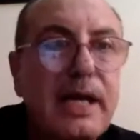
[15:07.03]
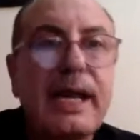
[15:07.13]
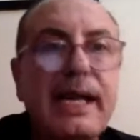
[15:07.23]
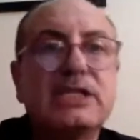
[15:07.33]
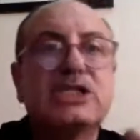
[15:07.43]

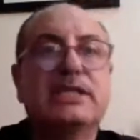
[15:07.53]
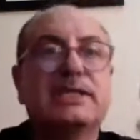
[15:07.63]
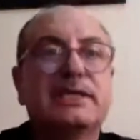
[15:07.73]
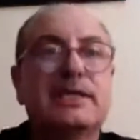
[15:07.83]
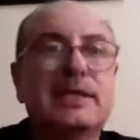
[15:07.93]
A
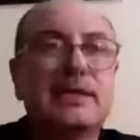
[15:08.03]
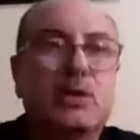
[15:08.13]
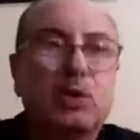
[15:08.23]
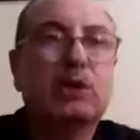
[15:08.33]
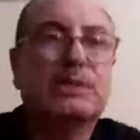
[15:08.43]
nation
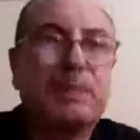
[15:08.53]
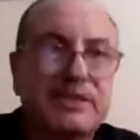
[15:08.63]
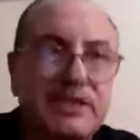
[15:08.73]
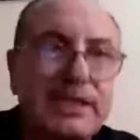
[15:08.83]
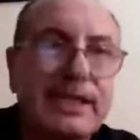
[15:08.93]
called
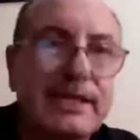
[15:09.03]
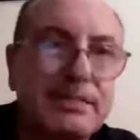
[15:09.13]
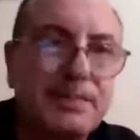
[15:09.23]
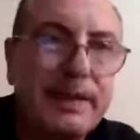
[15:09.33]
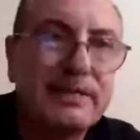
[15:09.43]
Palestinian
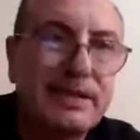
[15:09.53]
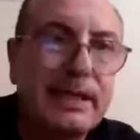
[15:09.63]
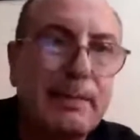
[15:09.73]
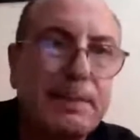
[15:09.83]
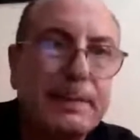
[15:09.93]

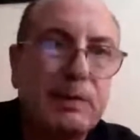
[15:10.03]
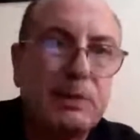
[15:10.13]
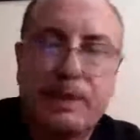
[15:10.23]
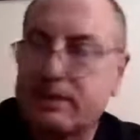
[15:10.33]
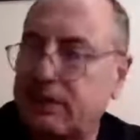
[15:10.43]
people,
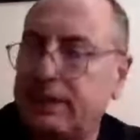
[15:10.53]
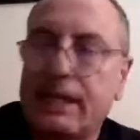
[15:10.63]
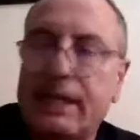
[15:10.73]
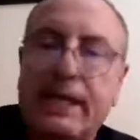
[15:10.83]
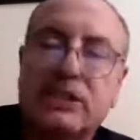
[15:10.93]
a
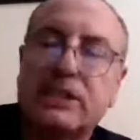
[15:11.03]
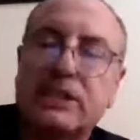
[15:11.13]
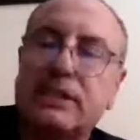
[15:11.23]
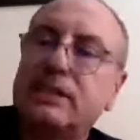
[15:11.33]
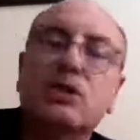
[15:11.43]
Palestinian nation,
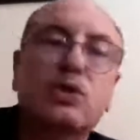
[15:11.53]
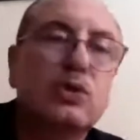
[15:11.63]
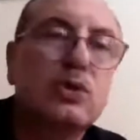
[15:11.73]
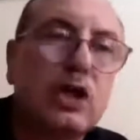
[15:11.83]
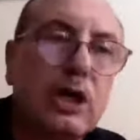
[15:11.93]

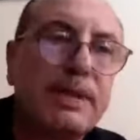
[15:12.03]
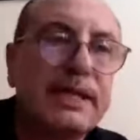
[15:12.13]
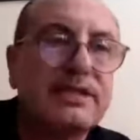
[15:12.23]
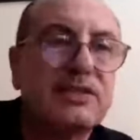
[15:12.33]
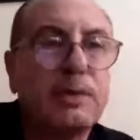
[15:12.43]
to
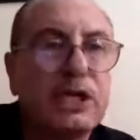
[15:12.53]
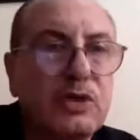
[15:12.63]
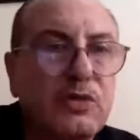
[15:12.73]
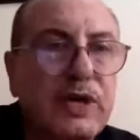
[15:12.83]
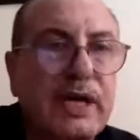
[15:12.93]
community, the
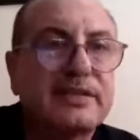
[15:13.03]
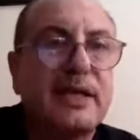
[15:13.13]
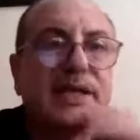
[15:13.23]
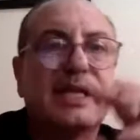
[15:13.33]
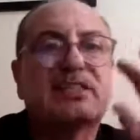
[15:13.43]
community of
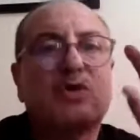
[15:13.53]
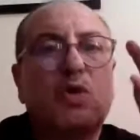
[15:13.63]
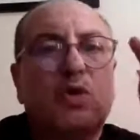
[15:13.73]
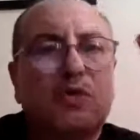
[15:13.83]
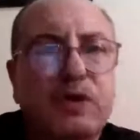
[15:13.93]
Gaza that's
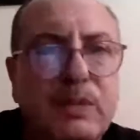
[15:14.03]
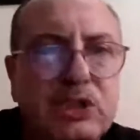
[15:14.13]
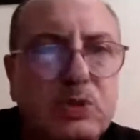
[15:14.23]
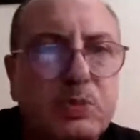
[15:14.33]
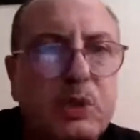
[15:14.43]
over
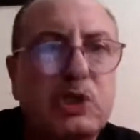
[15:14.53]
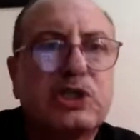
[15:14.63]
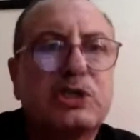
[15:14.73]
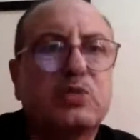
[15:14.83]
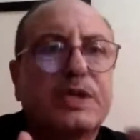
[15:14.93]
much
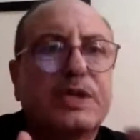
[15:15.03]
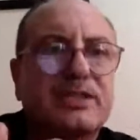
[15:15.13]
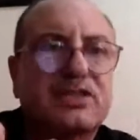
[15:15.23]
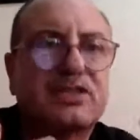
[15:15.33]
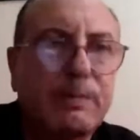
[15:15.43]
burdened with
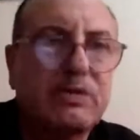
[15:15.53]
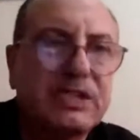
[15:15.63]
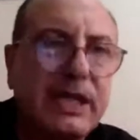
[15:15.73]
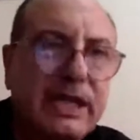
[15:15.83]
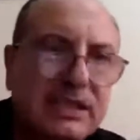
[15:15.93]
its
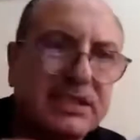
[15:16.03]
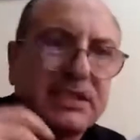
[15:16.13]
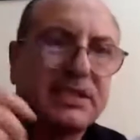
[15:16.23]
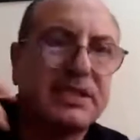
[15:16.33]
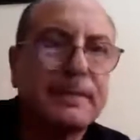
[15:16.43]
problems,
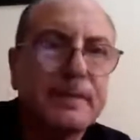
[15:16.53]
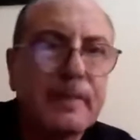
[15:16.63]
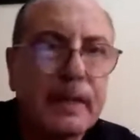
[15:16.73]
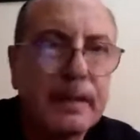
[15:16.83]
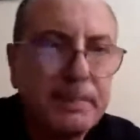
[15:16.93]
electricity,
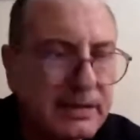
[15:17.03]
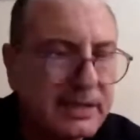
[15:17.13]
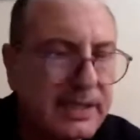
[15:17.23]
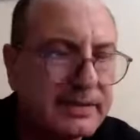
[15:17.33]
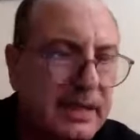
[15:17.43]

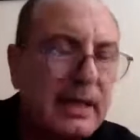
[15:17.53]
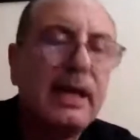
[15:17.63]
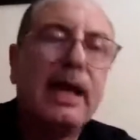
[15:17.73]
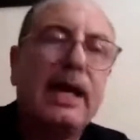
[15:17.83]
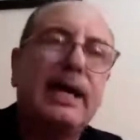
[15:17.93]
basics,
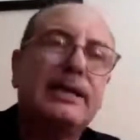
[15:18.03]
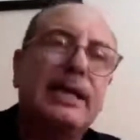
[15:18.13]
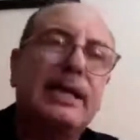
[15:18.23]
and